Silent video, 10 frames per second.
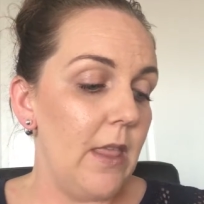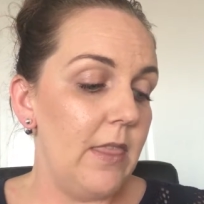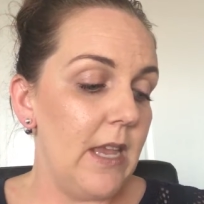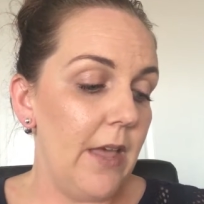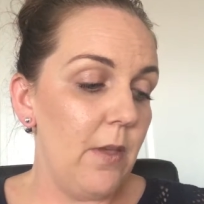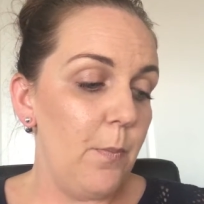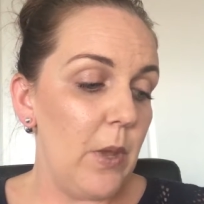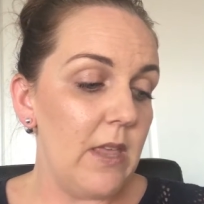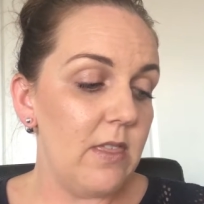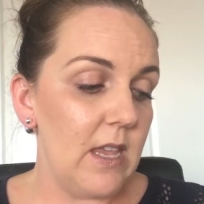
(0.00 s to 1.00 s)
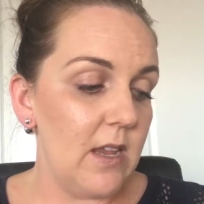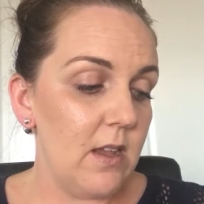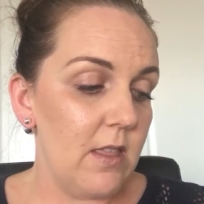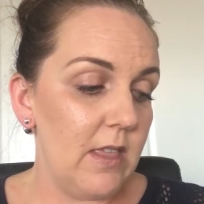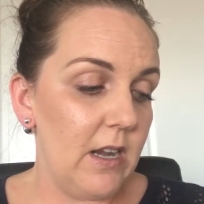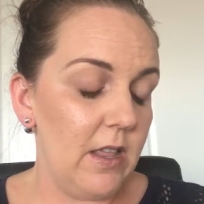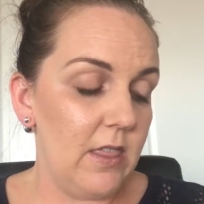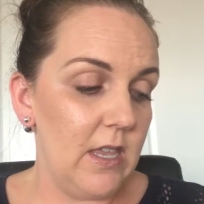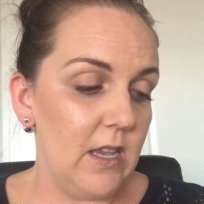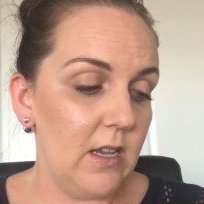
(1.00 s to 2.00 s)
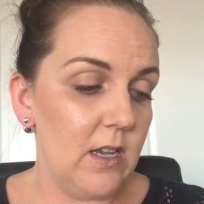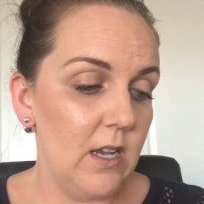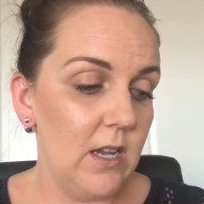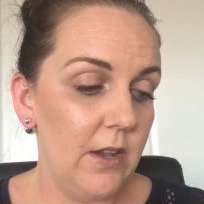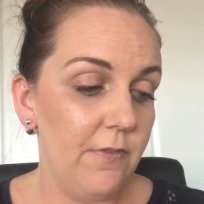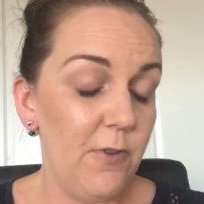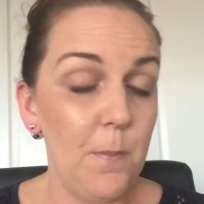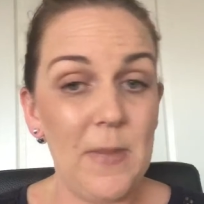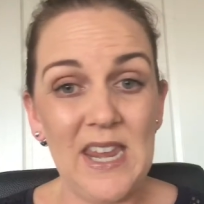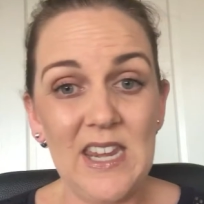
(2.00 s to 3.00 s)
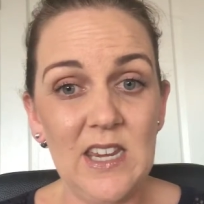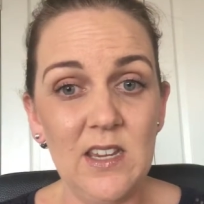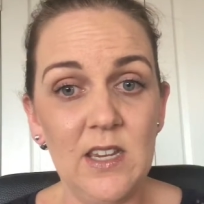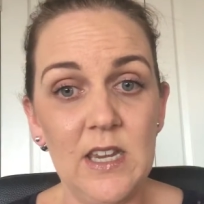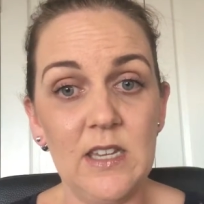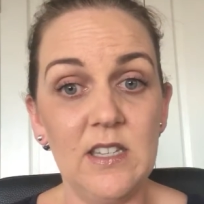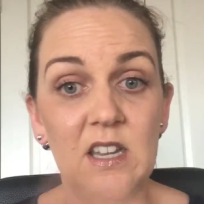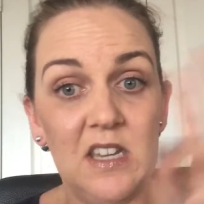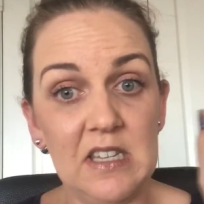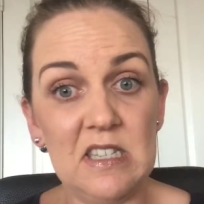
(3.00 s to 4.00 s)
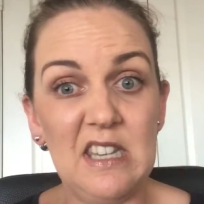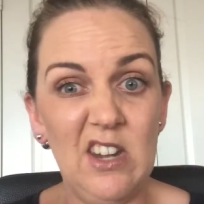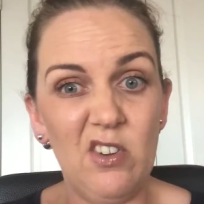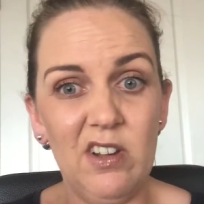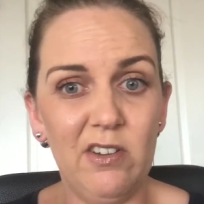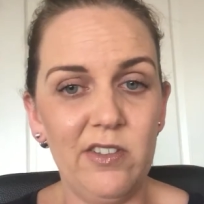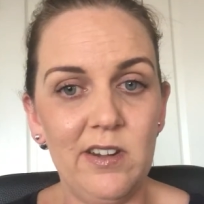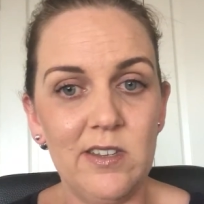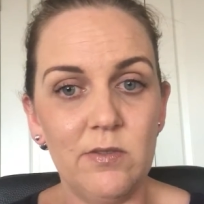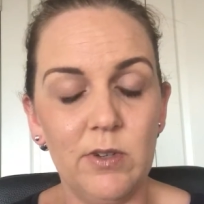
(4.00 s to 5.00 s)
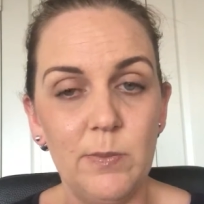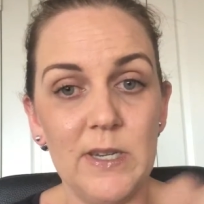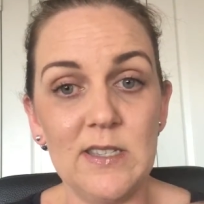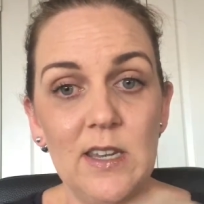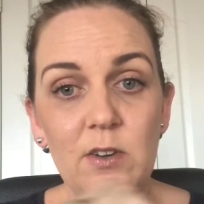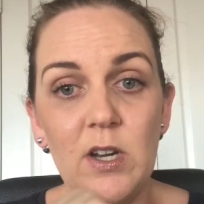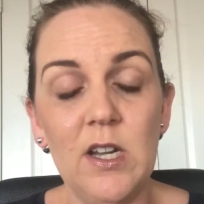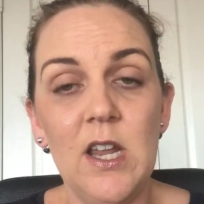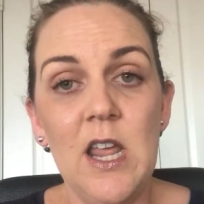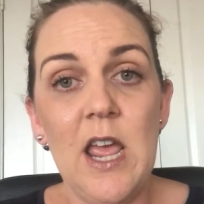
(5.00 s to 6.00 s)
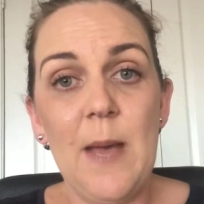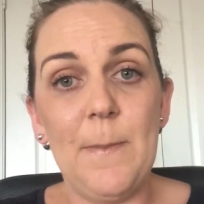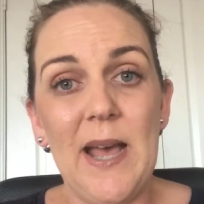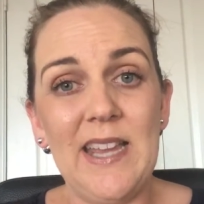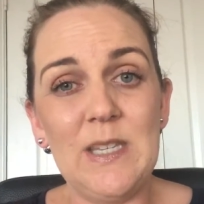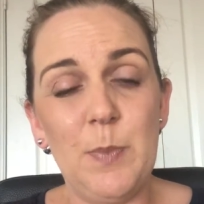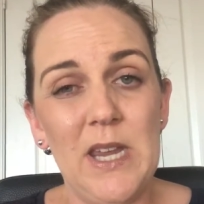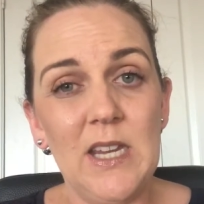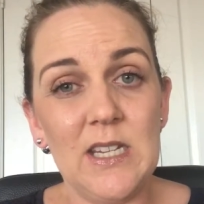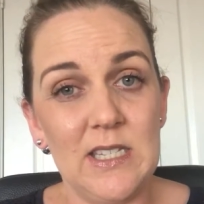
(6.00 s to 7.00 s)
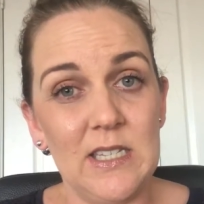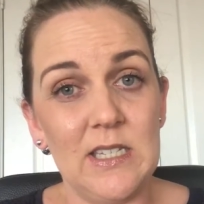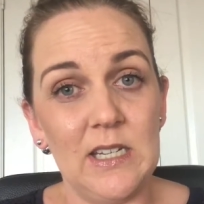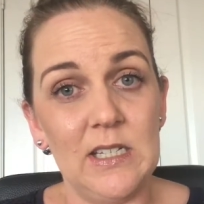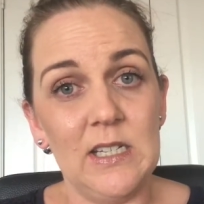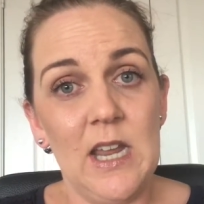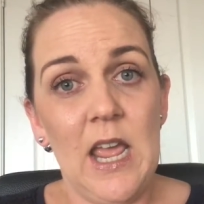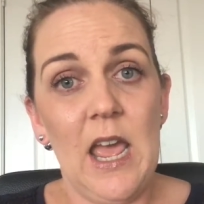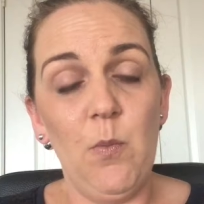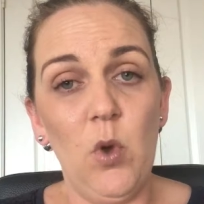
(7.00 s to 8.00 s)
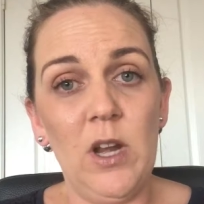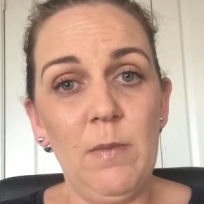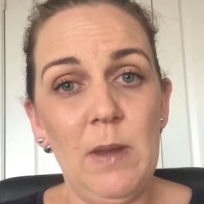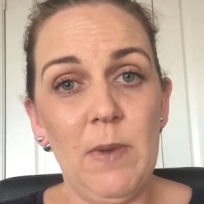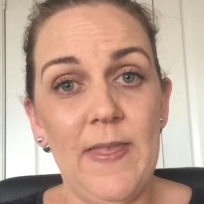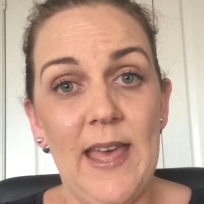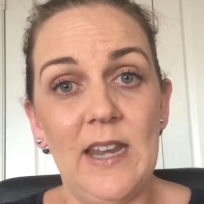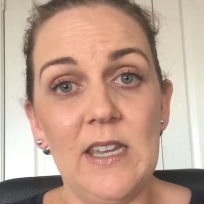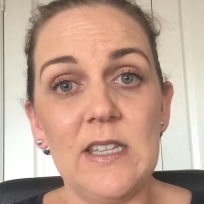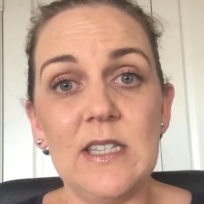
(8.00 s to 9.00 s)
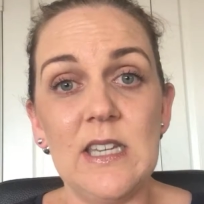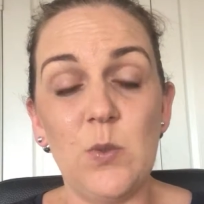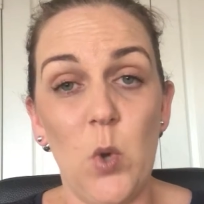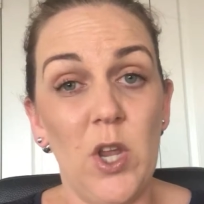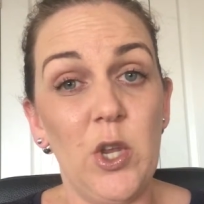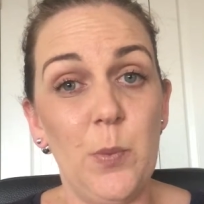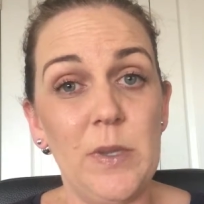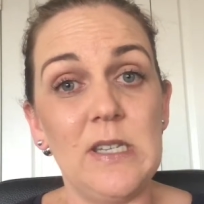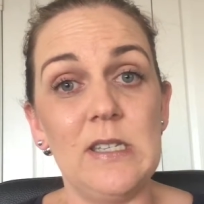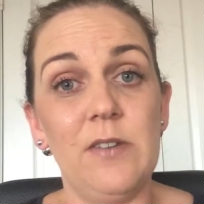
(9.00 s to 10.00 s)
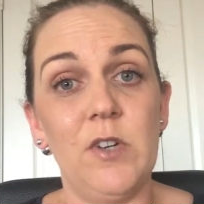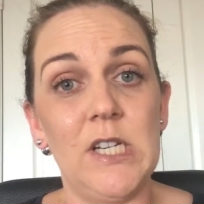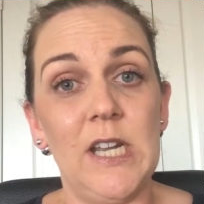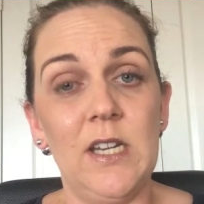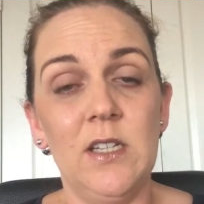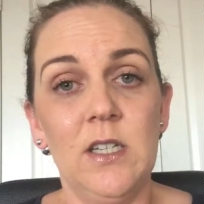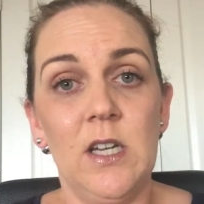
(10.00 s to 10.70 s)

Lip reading: The other big thing that I think for me is a secret, not that it's a real big secret, but it's being consistent. And what I mean by that is working your business every day.